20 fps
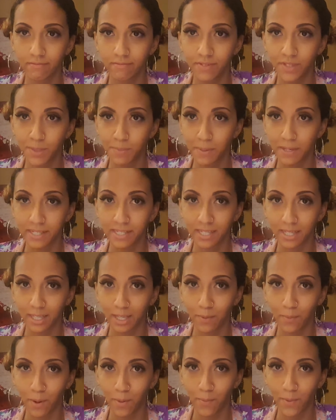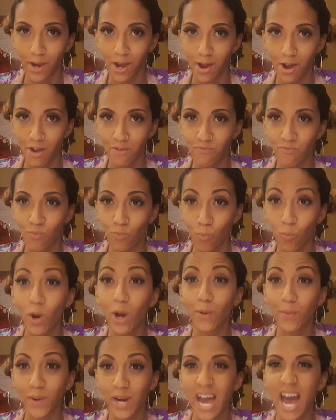It's basically where we're at,
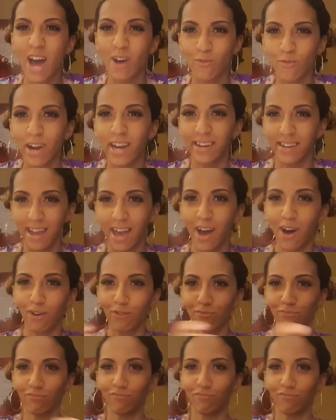where we're at right now.